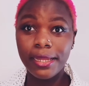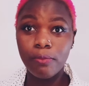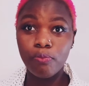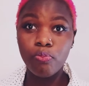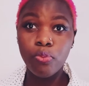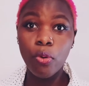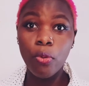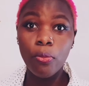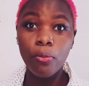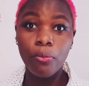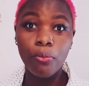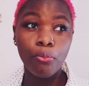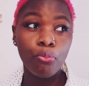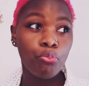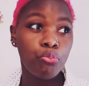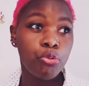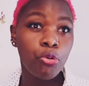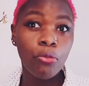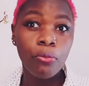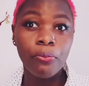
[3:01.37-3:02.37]
like boom,
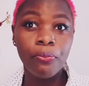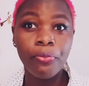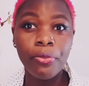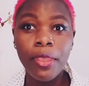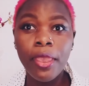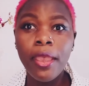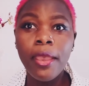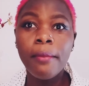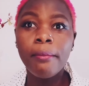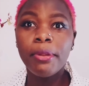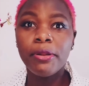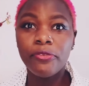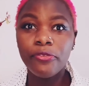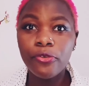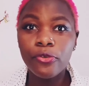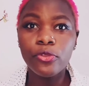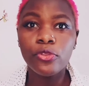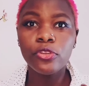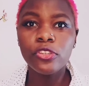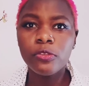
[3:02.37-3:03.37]
boom. But
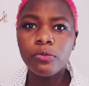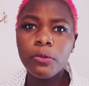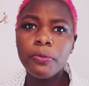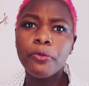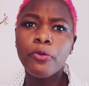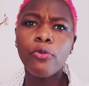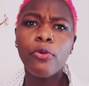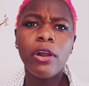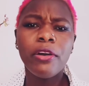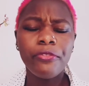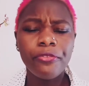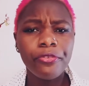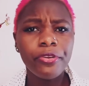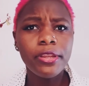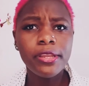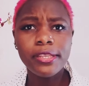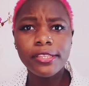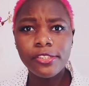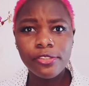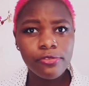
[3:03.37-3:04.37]
for those people who have
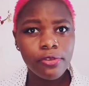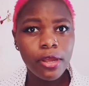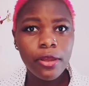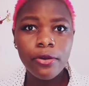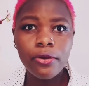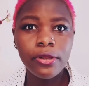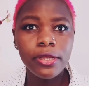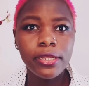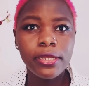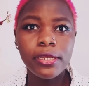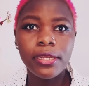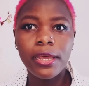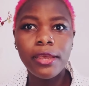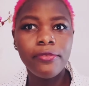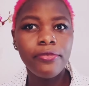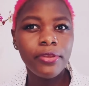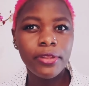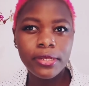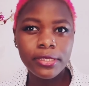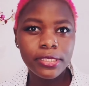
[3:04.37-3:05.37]
really struggled in
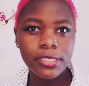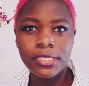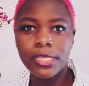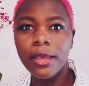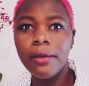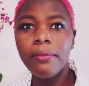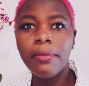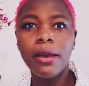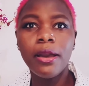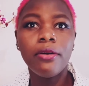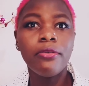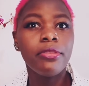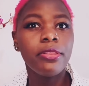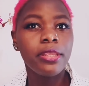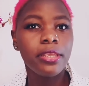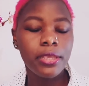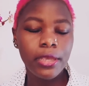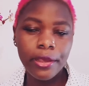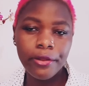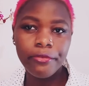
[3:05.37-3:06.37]
life and somehow
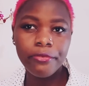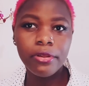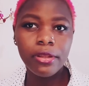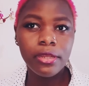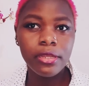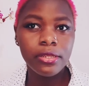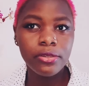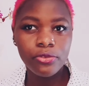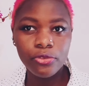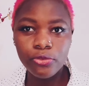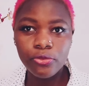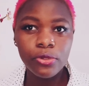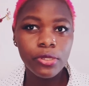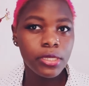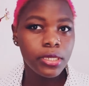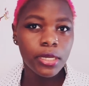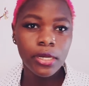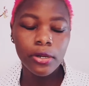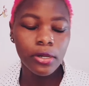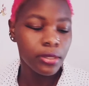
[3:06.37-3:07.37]
they are really
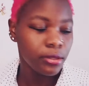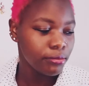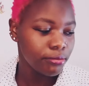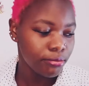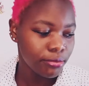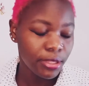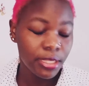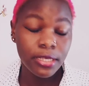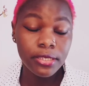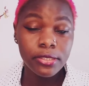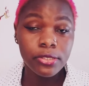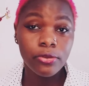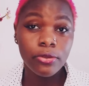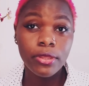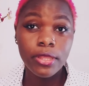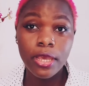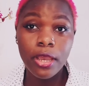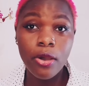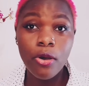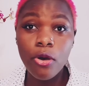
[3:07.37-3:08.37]
doing things
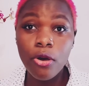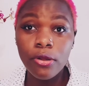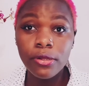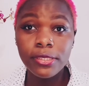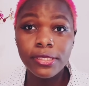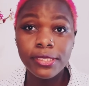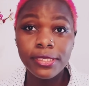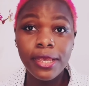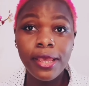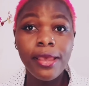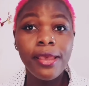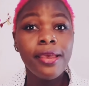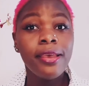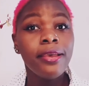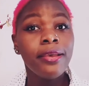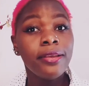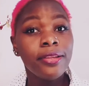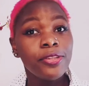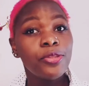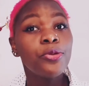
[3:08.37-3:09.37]
on their own,
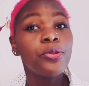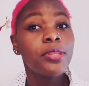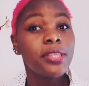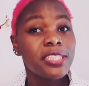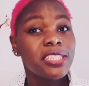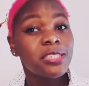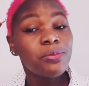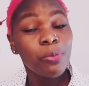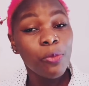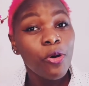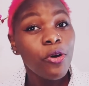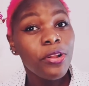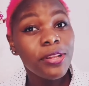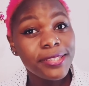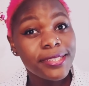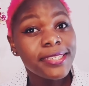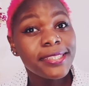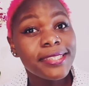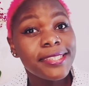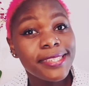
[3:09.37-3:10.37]
so the
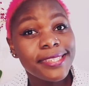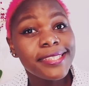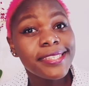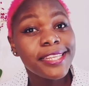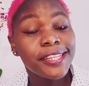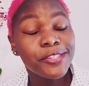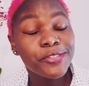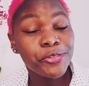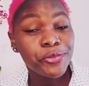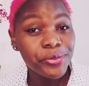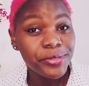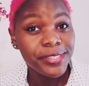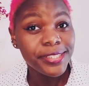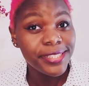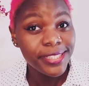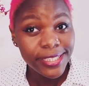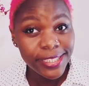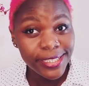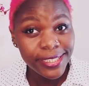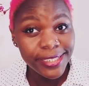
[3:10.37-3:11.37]
small success that you
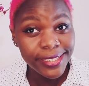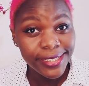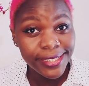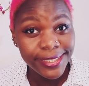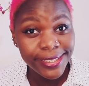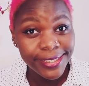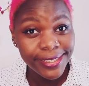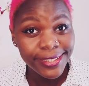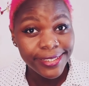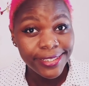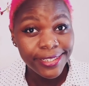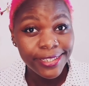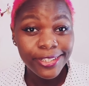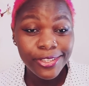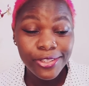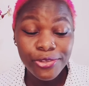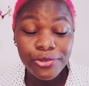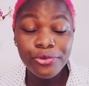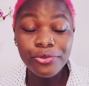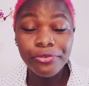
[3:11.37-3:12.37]
see,
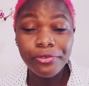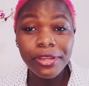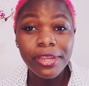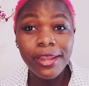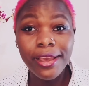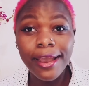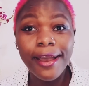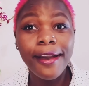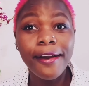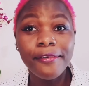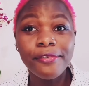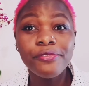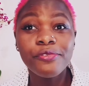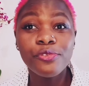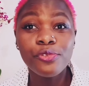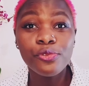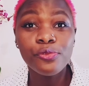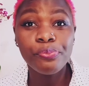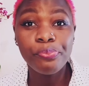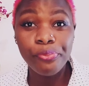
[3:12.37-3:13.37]
you really have
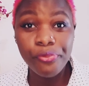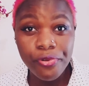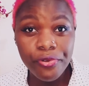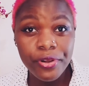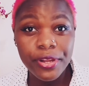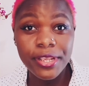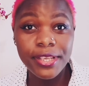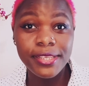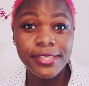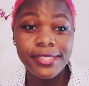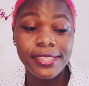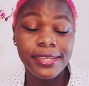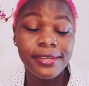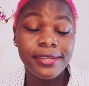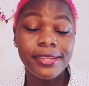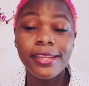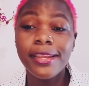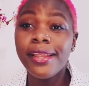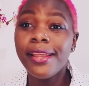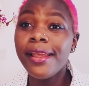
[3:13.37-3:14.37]
to praise
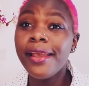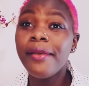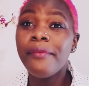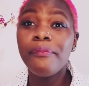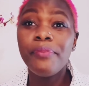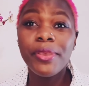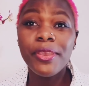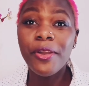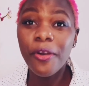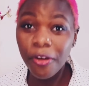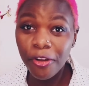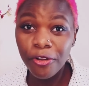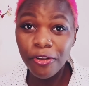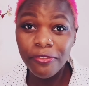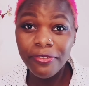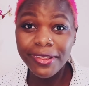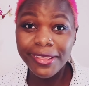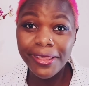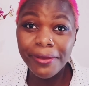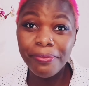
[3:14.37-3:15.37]
and be all
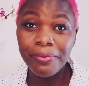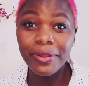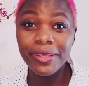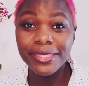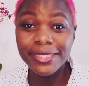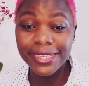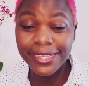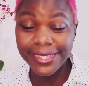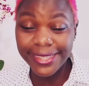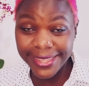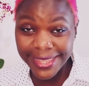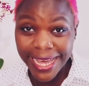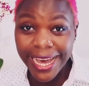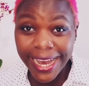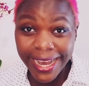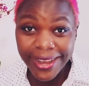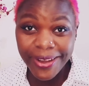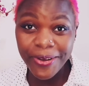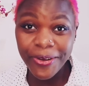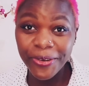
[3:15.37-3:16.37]
over the place and
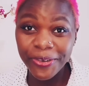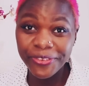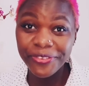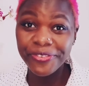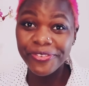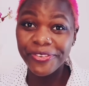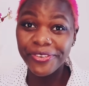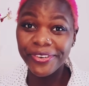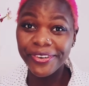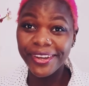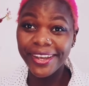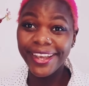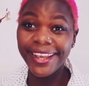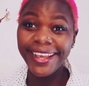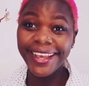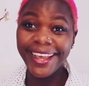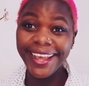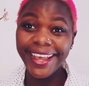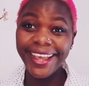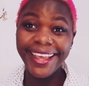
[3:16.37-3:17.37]
thank God for.
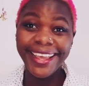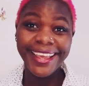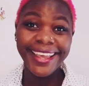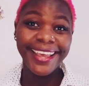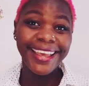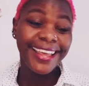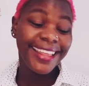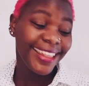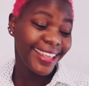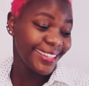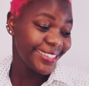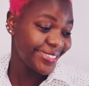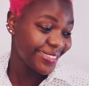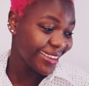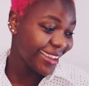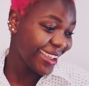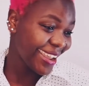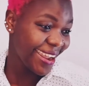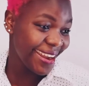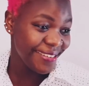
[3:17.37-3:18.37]
Eh? That's
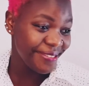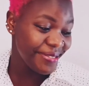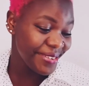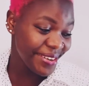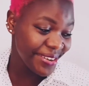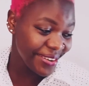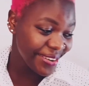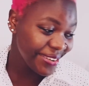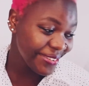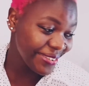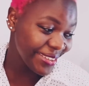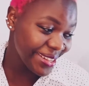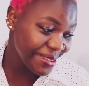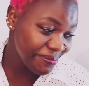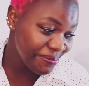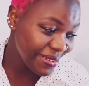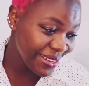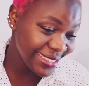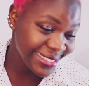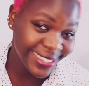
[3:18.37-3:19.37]
why I have been all over
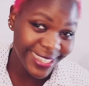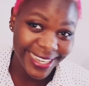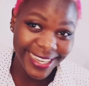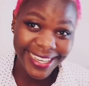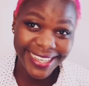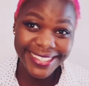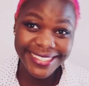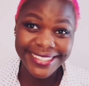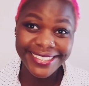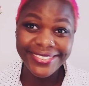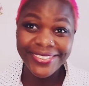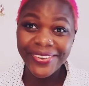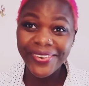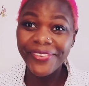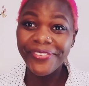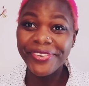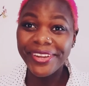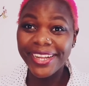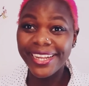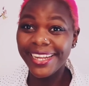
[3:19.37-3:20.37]
the place, guys.
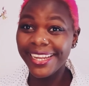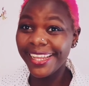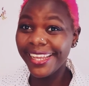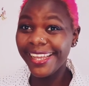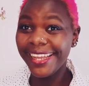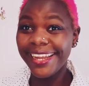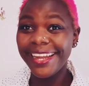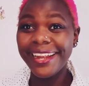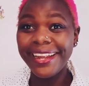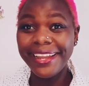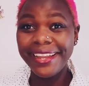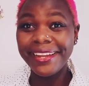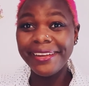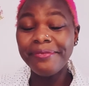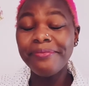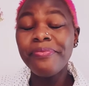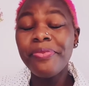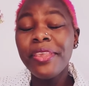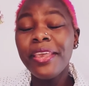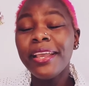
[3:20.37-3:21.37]
So finally here I
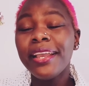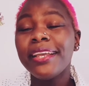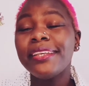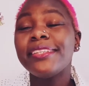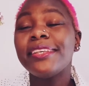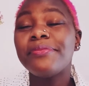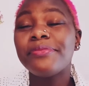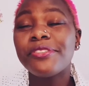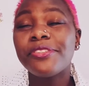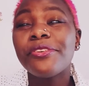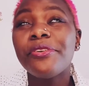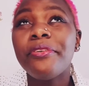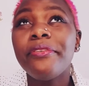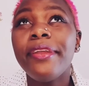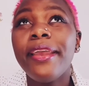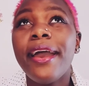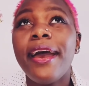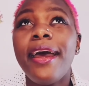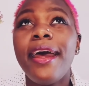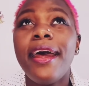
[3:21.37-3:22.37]
am. Guys, I'm
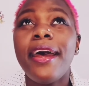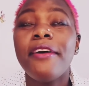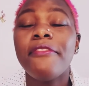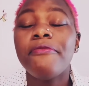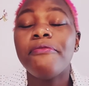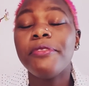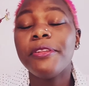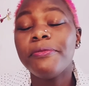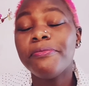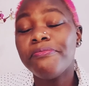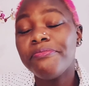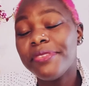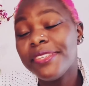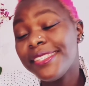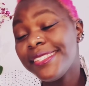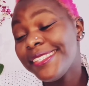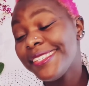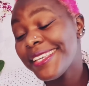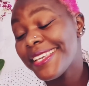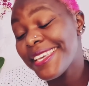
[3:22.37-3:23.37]
sorry, I have been
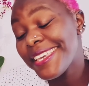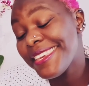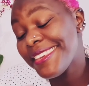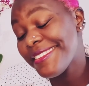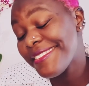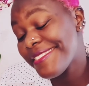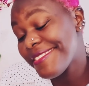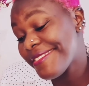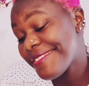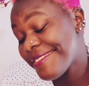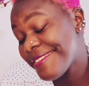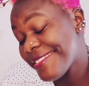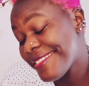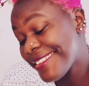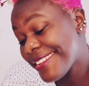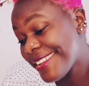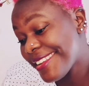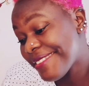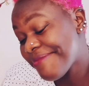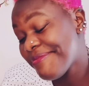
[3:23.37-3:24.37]
busy.
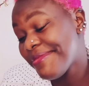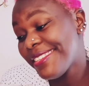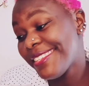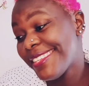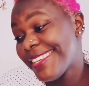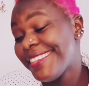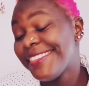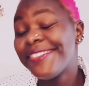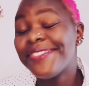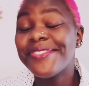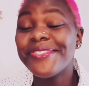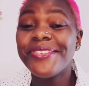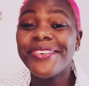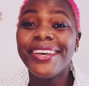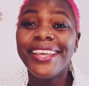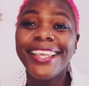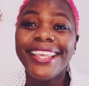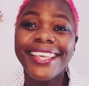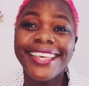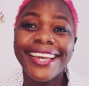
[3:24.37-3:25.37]
Hey, let me say so.
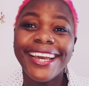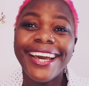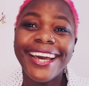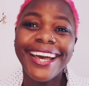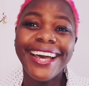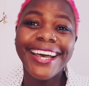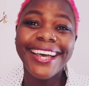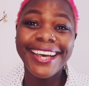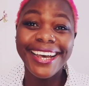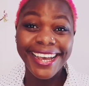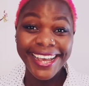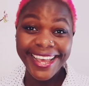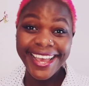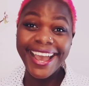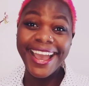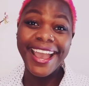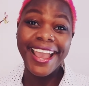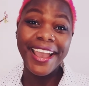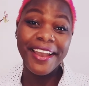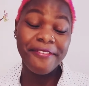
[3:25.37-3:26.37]
Yeah,
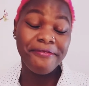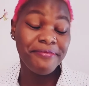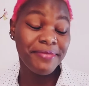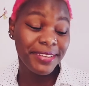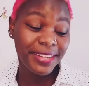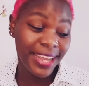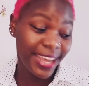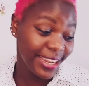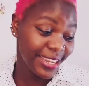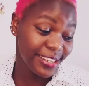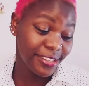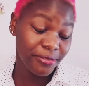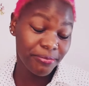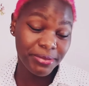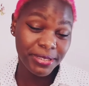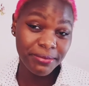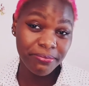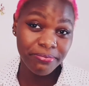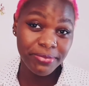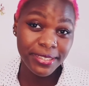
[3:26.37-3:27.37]
I have been a little
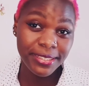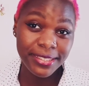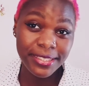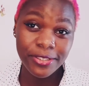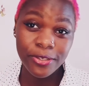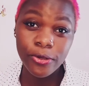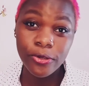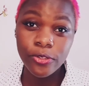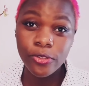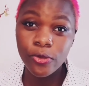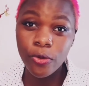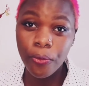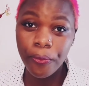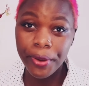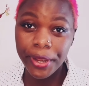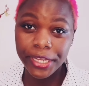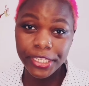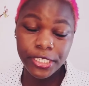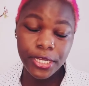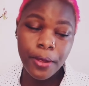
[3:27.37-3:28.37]
bit busy, not so
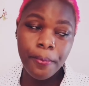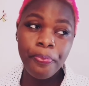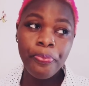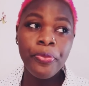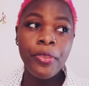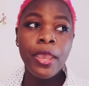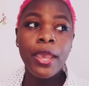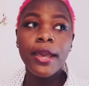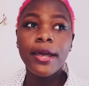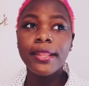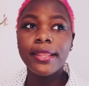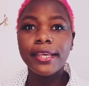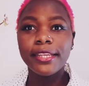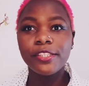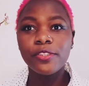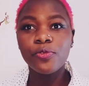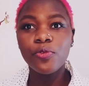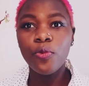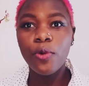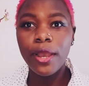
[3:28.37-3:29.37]
much.
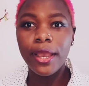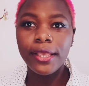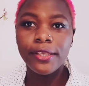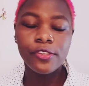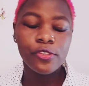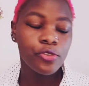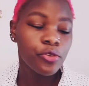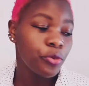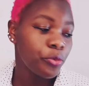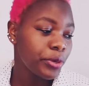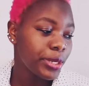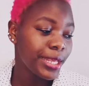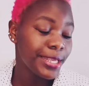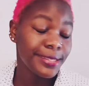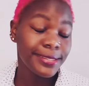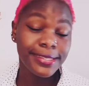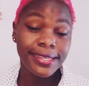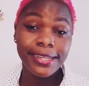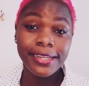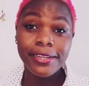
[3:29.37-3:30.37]
That's why. So when
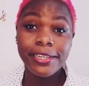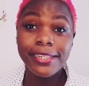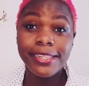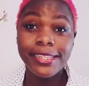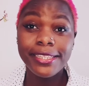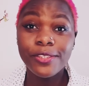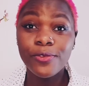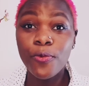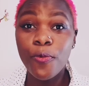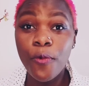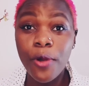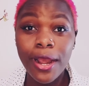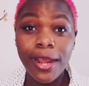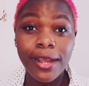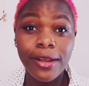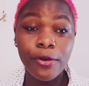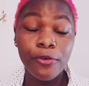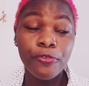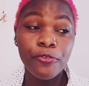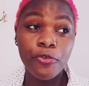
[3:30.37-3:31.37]
I started this
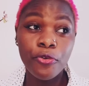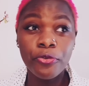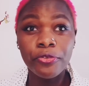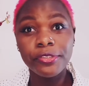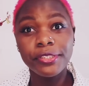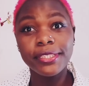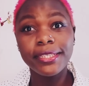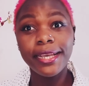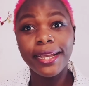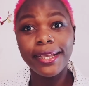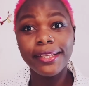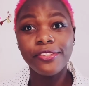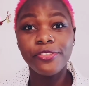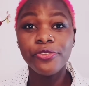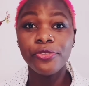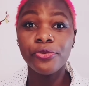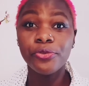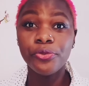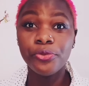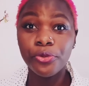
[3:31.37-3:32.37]
work, of course,
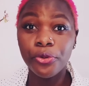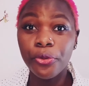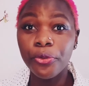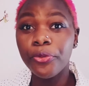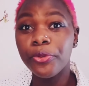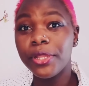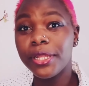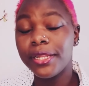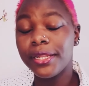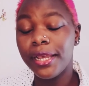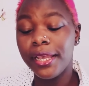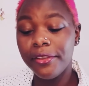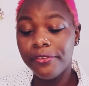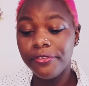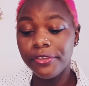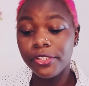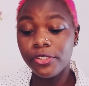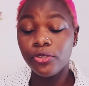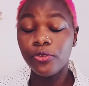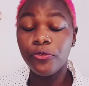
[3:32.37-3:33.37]
guys, you know that
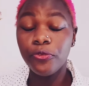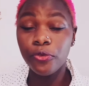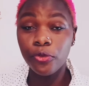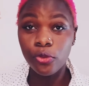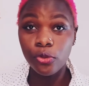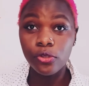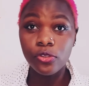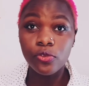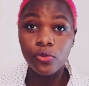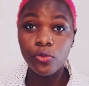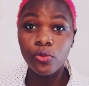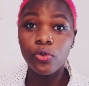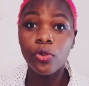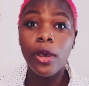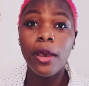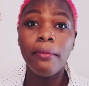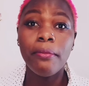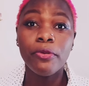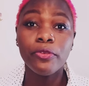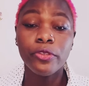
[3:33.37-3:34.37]
FSU, for those who
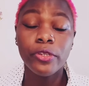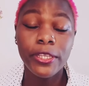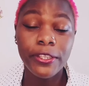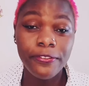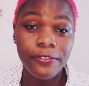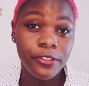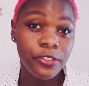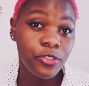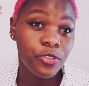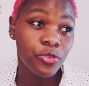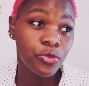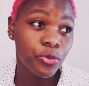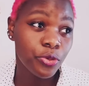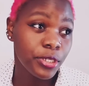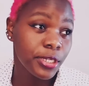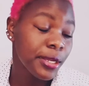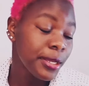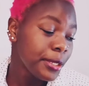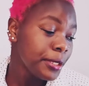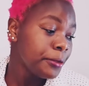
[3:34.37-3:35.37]
know about
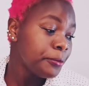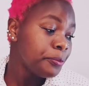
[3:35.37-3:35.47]
FSU,